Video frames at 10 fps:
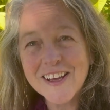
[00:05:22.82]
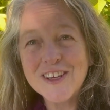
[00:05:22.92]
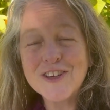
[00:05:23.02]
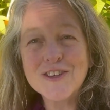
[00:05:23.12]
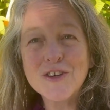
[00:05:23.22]

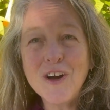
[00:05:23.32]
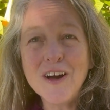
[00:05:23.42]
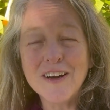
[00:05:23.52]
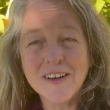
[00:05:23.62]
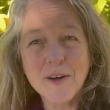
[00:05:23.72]
Your
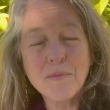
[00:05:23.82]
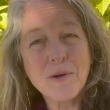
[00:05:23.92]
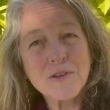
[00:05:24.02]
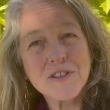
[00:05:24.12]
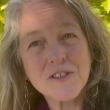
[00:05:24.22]
dog
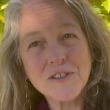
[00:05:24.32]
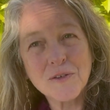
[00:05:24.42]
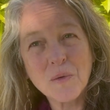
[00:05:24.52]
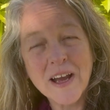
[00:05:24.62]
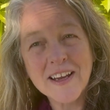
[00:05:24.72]
approaches you
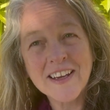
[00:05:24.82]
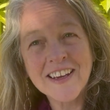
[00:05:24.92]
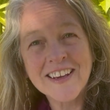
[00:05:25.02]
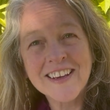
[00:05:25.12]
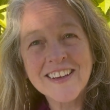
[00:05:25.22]

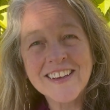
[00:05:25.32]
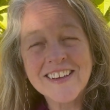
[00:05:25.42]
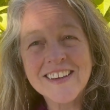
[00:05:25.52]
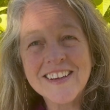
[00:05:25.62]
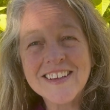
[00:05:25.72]
wagging
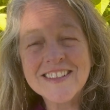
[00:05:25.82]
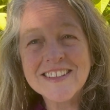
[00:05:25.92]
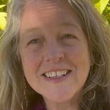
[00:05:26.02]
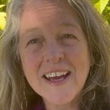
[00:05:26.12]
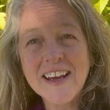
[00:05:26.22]
its
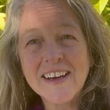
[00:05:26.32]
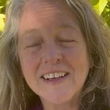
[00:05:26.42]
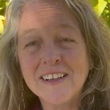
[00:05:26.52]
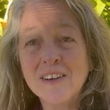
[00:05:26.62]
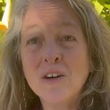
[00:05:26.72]

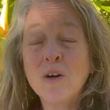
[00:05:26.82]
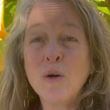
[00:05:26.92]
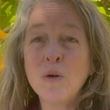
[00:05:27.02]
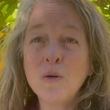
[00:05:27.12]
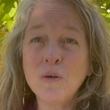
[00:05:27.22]
tail.
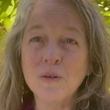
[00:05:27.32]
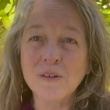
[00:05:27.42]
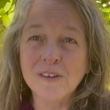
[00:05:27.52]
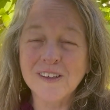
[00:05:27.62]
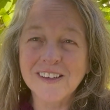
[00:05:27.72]
Oh,
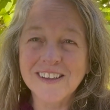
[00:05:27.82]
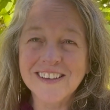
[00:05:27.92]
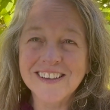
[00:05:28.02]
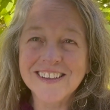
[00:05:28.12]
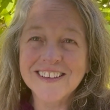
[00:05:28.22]

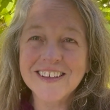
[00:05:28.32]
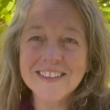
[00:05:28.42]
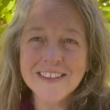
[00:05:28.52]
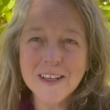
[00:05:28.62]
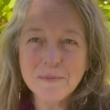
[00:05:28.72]

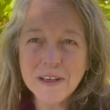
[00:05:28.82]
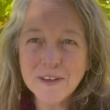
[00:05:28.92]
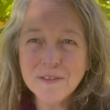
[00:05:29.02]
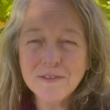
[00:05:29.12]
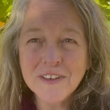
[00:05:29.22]
doesn't that make
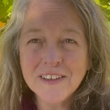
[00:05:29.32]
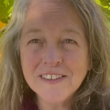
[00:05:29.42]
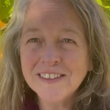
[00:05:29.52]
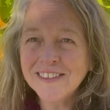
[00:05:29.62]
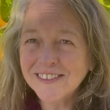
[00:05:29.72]
you
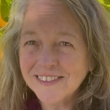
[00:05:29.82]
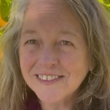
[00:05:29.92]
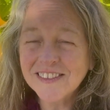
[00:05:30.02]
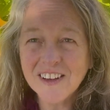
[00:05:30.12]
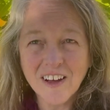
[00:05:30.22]
feel
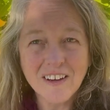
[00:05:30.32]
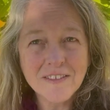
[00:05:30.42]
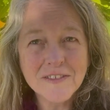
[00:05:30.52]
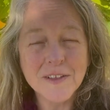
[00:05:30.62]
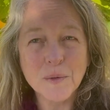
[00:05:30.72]

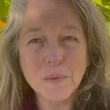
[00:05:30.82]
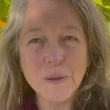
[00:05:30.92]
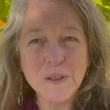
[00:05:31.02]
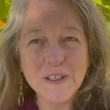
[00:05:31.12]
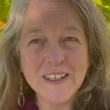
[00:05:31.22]
loved and
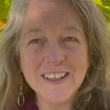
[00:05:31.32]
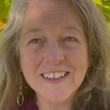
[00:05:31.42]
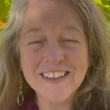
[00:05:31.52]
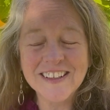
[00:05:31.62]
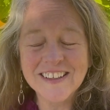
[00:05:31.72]

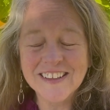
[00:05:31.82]
appreciated?